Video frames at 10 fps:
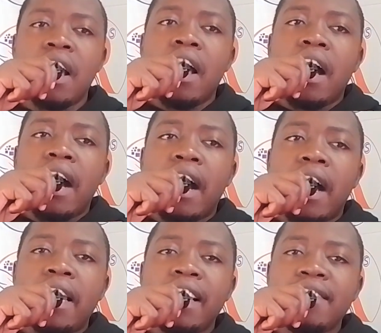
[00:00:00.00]

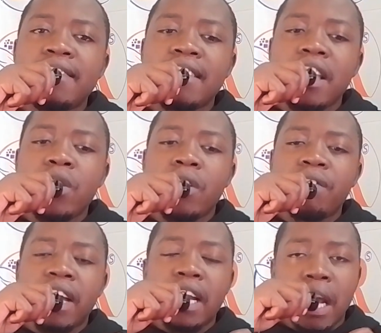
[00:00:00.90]
Let's say you
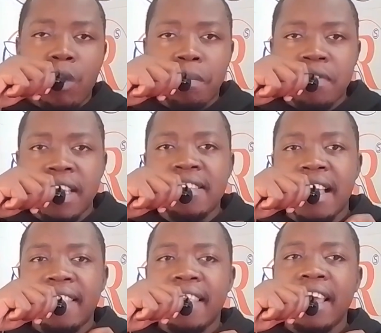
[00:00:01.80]
have done a website
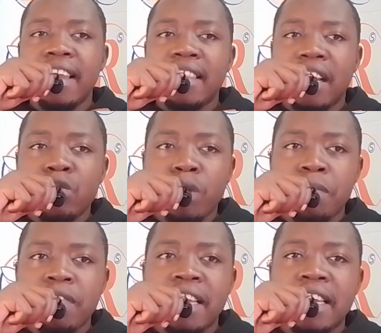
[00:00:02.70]
and then that
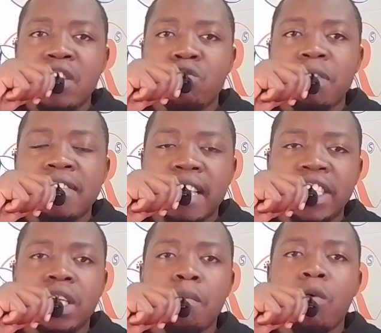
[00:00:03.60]
website need to be
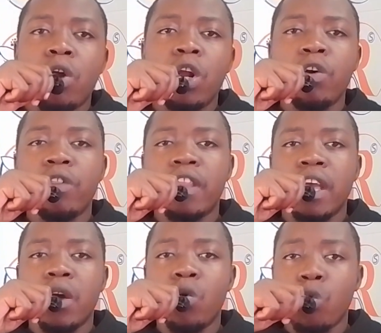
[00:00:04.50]
searchable on
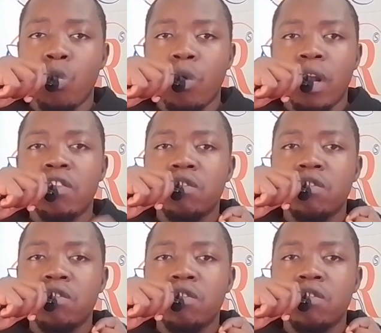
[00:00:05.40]
the Google.